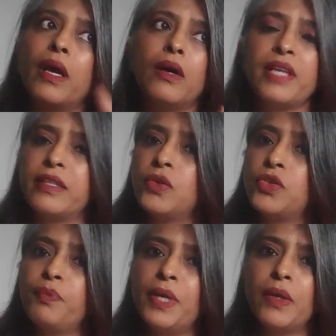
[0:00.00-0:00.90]
another
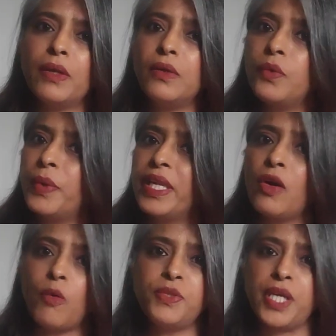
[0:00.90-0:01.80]
could be very
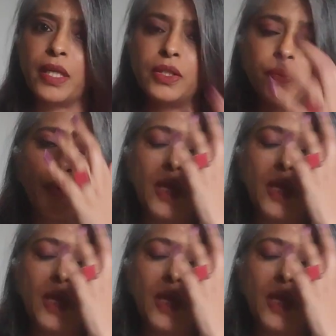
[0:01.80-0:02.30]
objective.